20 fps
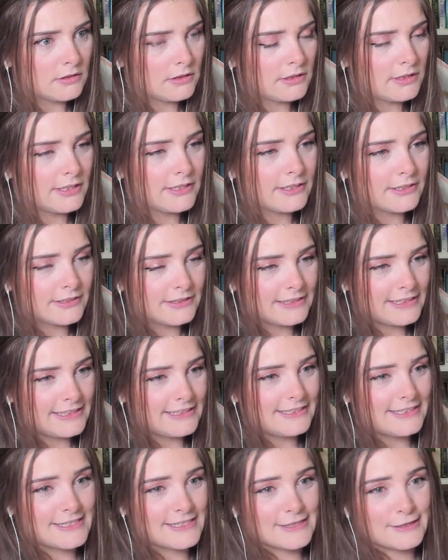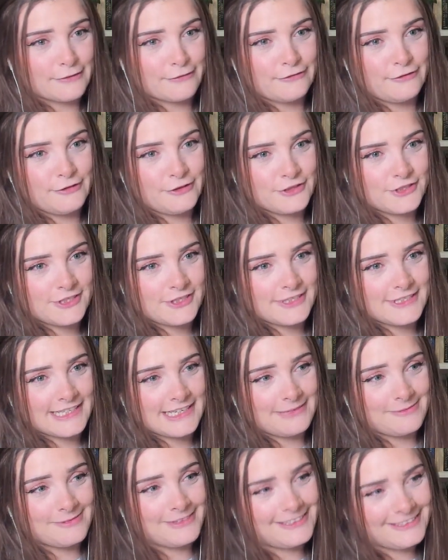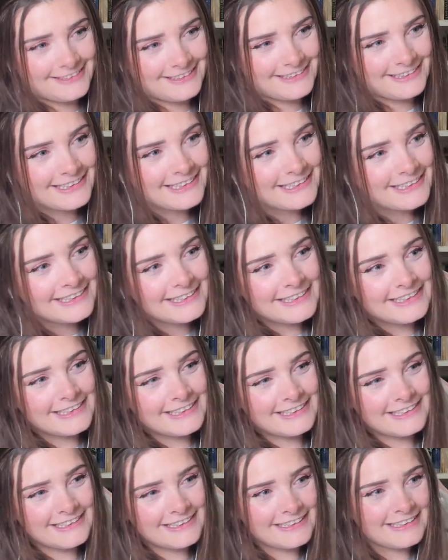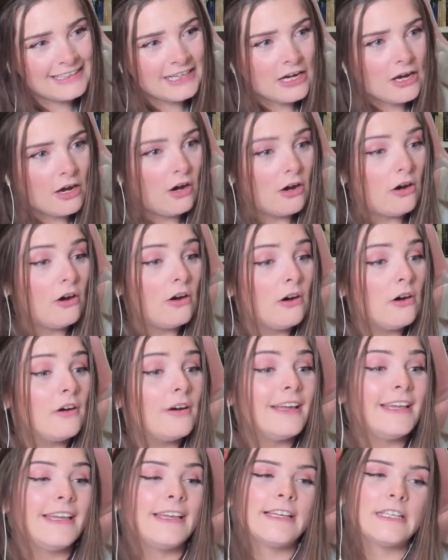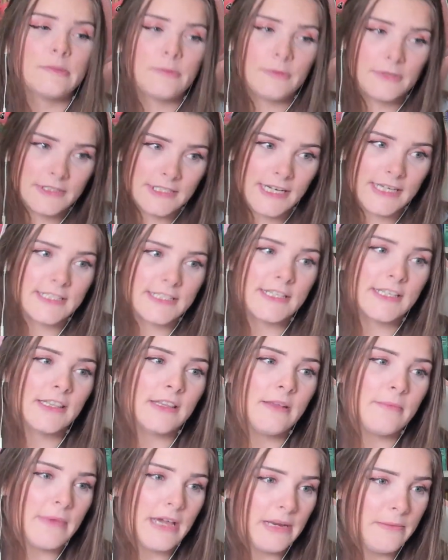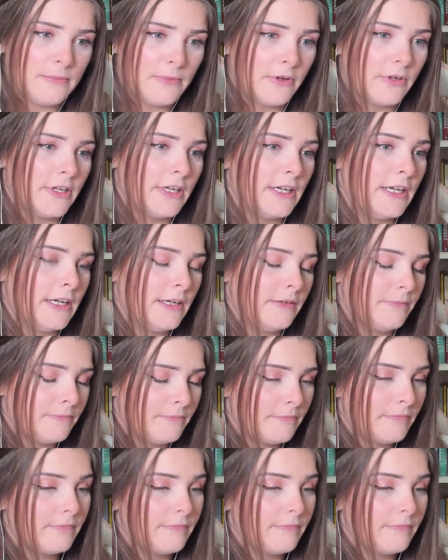Literally just the fusion demon. Oh, he is protecting the main body.